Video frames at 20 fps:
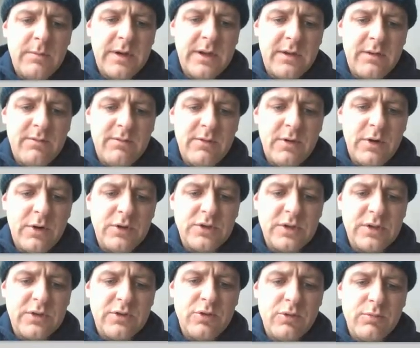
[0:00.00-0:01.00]
My
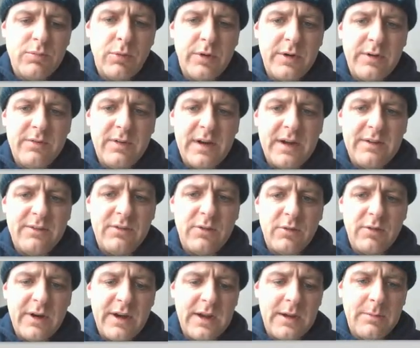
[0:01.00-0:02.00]
conversion 2.5
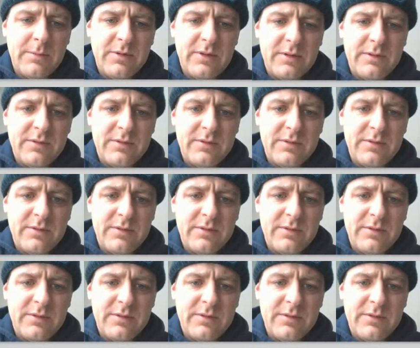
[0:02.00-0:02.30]
grams